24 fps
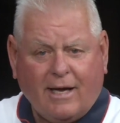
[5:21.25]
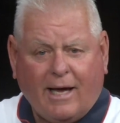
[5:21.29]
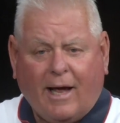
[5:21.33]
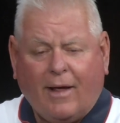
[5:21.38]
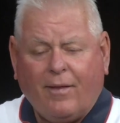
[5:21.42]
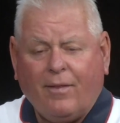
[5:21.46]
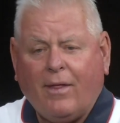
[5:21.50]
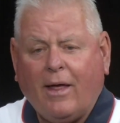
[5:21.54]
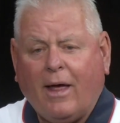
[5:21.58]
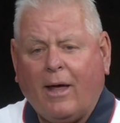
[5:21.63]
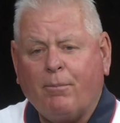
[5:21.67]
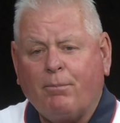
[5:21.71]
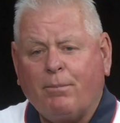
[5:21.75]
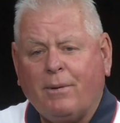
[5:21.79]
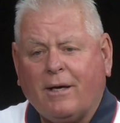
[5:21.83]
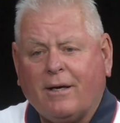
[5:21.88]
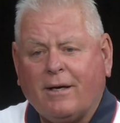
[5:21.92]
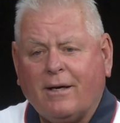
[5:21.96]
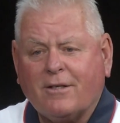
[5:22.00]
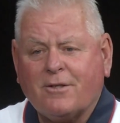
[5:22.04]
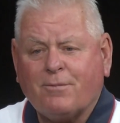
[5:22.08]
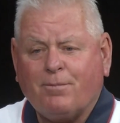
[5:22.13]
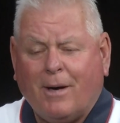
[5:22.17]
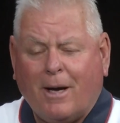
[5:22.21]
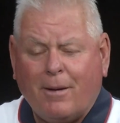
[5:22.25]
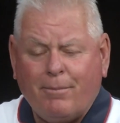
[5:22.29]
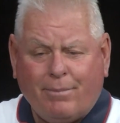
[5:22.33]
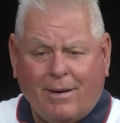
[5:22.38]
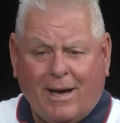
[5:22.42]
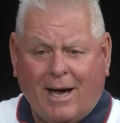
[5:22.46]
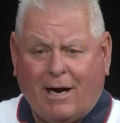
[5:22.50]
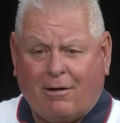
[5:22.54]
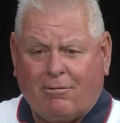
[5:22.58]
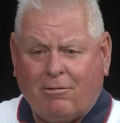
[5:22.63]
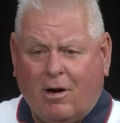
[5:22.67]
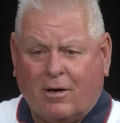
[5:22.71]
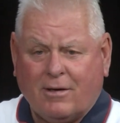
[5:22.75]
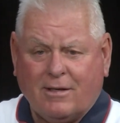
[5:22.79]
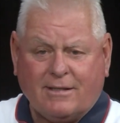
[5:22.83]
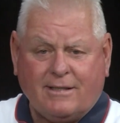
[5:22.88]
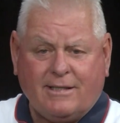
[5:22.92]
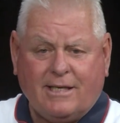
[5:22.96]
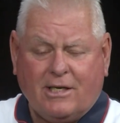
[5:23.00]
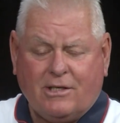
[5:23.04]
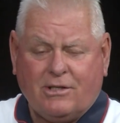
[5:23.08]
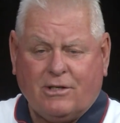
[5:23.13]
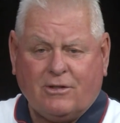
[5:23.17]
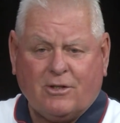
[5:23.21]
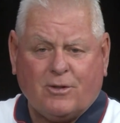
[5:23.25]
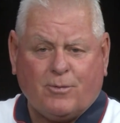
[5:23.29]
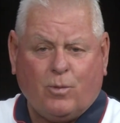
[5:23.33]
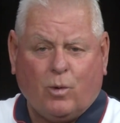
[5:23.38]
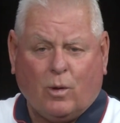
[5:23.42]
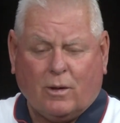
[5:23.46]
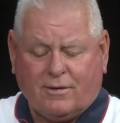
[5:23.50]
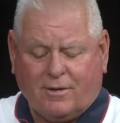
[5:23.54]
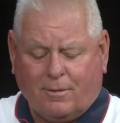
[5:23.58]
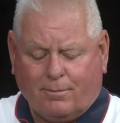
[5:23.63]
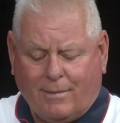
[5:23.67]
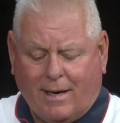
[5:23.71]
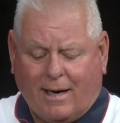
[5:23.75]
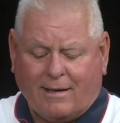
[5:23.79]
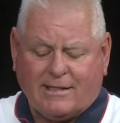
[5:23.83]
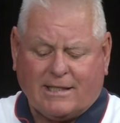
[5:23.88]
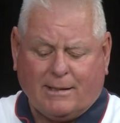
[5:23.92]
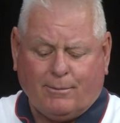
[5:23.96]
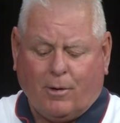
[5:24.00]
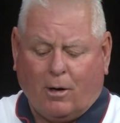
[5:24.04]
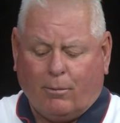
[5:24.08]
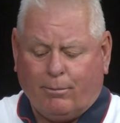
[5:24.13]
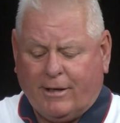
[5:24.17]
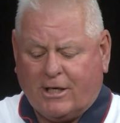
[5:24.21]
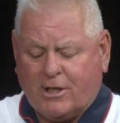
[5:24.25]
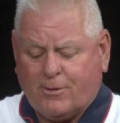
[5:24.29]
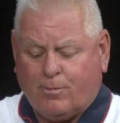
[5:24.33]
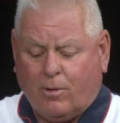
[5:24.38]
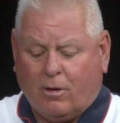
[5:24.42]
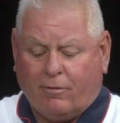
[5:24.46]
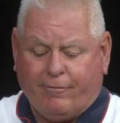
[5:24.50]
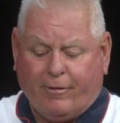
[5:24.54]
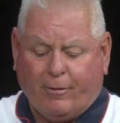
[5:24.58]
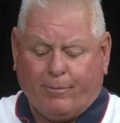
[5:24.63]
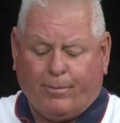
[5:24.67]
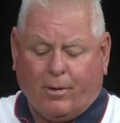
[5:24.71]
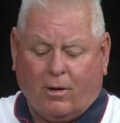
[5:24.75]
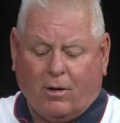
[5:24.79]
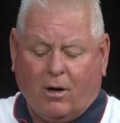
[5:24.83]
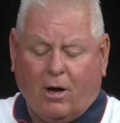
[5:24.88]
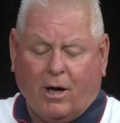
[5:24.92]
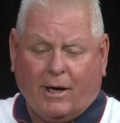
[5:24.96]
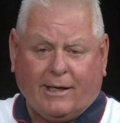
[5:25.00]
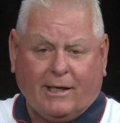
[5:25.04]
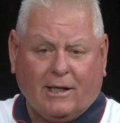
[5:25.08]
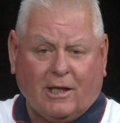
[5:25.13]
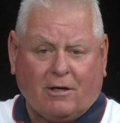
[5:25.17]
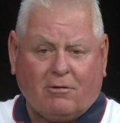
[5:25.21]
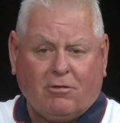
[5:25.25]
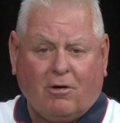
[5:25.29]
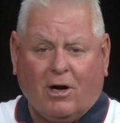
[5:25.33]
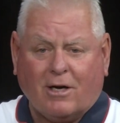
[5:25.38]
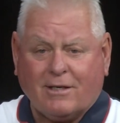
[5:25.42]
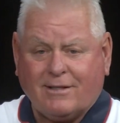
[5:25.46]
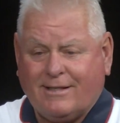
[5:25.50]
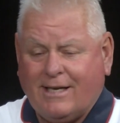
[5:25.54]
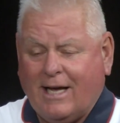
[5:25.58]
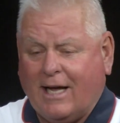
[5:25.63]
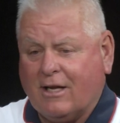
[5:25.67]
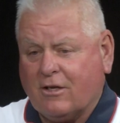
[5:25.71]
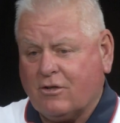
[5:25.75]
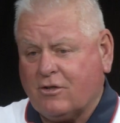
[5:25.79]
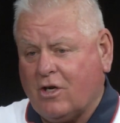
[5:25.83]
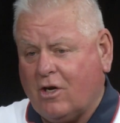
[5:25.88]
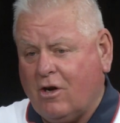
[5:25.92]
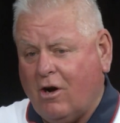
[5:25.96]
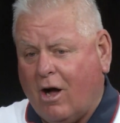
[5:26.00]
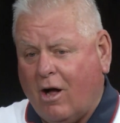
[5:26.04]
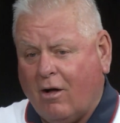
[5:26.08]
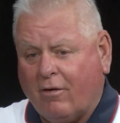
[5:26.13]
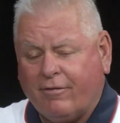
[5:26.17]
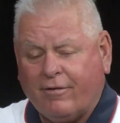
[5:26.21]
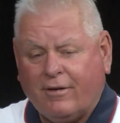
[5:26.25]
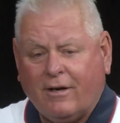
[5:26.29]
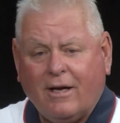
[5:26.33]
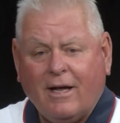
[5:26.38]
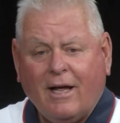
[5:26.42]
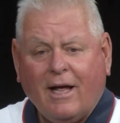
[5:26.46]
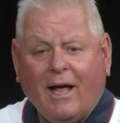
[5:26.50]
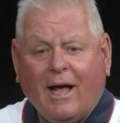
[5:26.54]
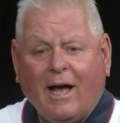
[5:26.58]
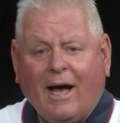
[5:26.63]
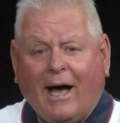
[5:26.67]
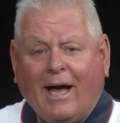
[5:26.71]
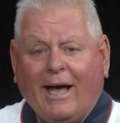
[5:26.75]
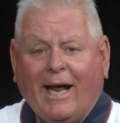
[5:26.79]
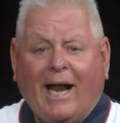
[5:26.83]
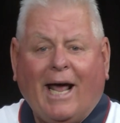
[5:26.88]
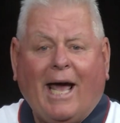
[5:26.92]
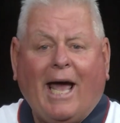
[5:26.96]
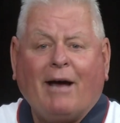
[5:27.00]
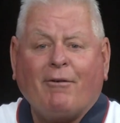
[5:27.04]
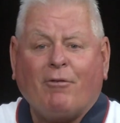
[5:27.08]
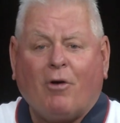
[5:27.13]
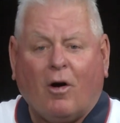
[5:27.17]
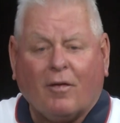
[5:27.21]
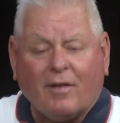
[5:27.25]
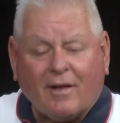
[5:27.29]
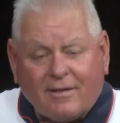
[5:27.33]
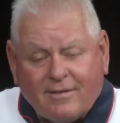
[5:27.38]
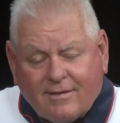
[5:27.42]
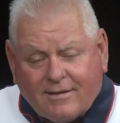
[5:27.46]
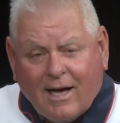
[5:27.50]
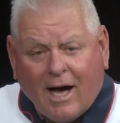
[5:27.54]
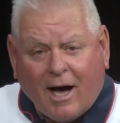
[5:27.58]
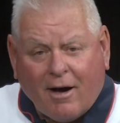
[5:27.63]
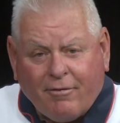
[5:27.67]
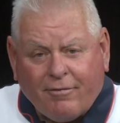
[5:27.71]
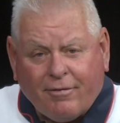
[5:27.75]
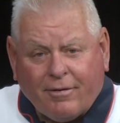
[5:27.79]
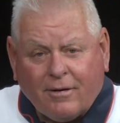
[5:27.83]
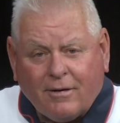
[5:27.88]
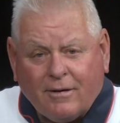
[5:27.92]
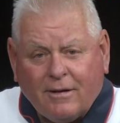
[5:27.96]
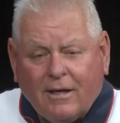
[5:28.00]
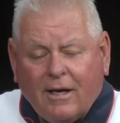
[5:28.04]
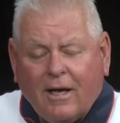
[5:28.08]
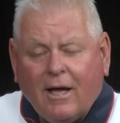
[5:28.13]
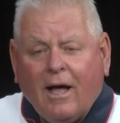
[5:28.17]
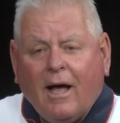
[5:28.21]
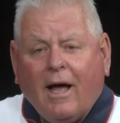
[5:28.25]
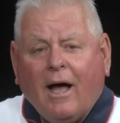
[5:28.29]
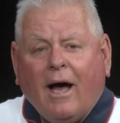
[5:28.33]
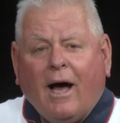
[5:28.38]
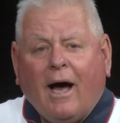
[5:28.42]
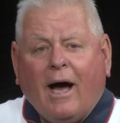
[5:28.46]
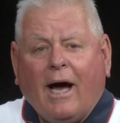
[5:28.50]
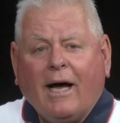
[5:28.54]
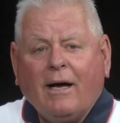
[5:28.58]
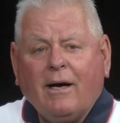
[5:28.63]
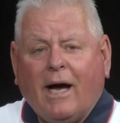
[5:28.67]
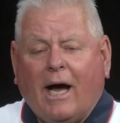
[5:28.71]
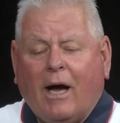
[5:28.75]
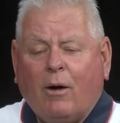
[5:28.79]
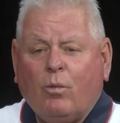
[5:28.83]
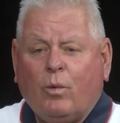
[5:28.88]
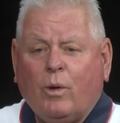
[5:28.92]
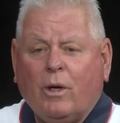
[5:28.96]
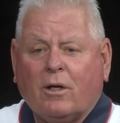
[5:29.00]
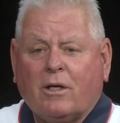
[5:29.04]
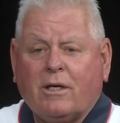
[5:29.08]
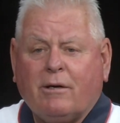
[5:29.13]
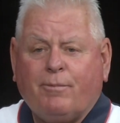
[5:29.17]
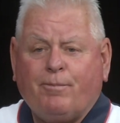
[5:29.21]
And then because my background is teaching sports and basketball, baseball, football, hockey, lacrosse, tennis, golf, I have all the stuff. Yeah. We'll